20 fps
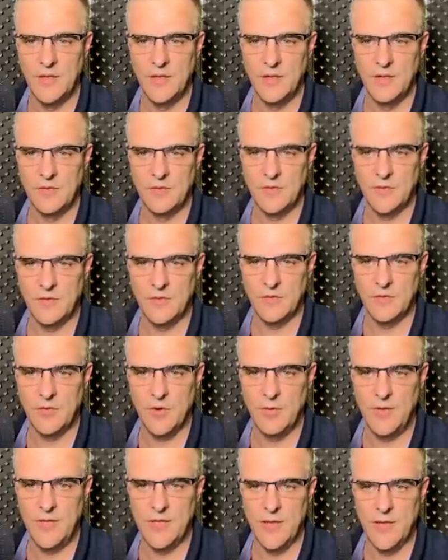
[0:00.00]
So
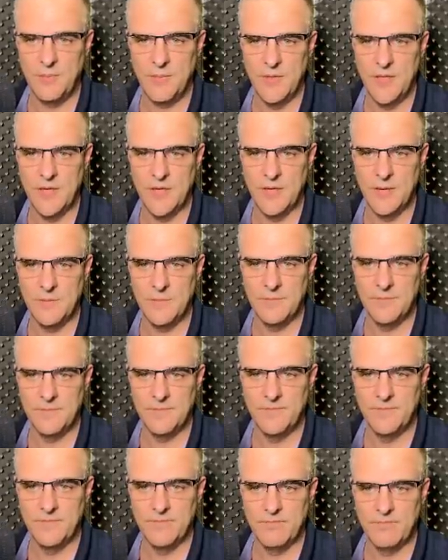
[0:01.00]
scrolling up here,
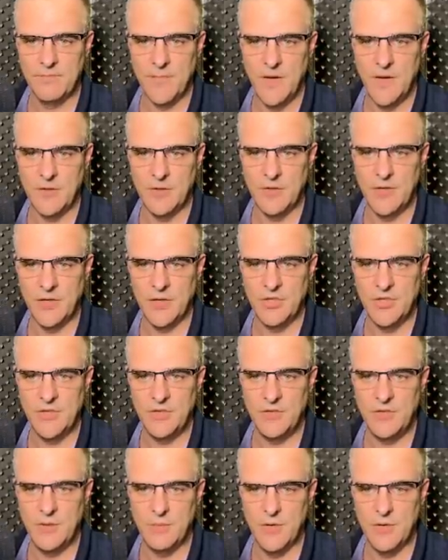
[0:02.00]
I could actually
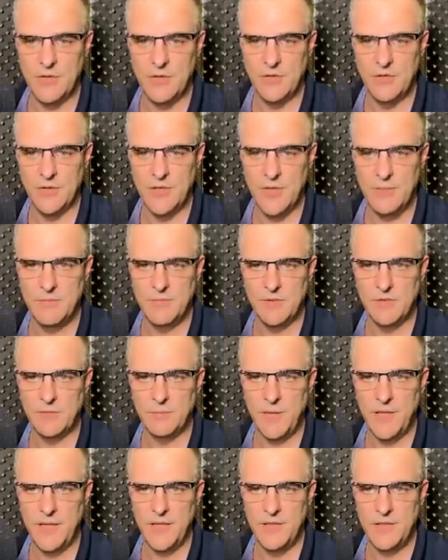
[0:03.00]
see my username
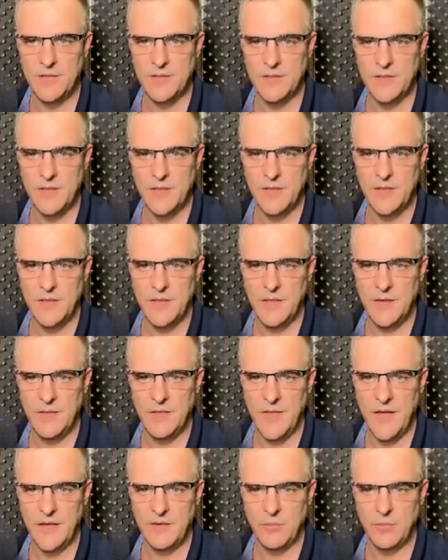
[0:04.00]
displayed, and
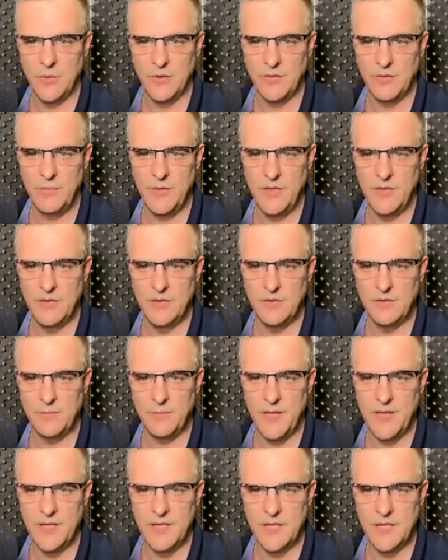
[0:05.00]
that's what's being
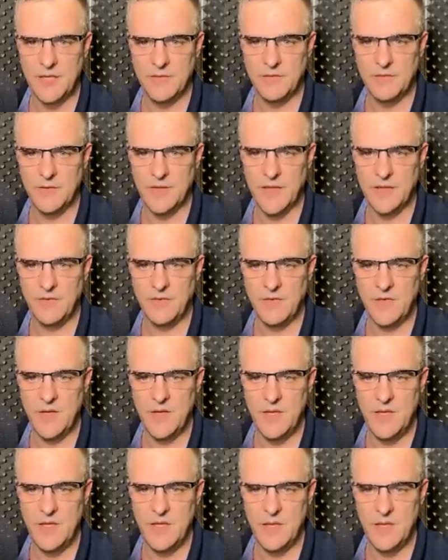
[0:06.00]
displayed here. So that's the
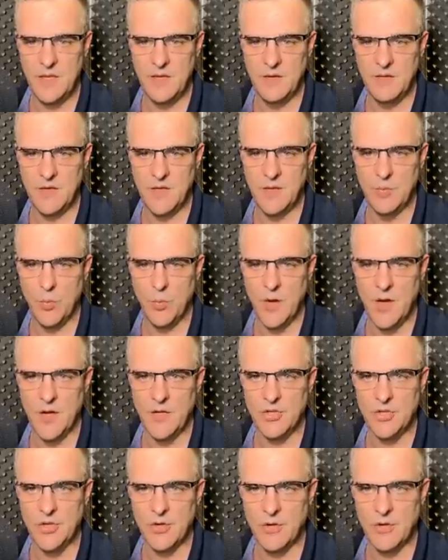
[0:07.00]
E in
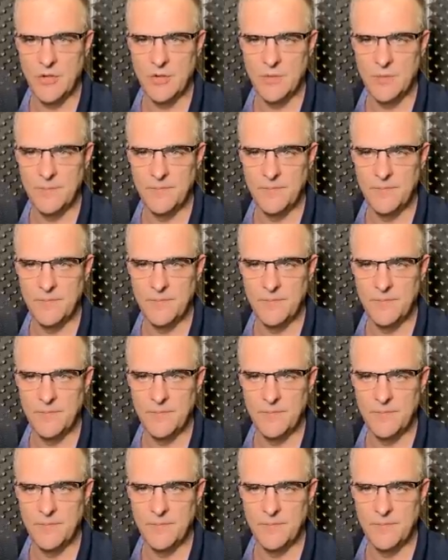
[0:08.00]
Wireshark.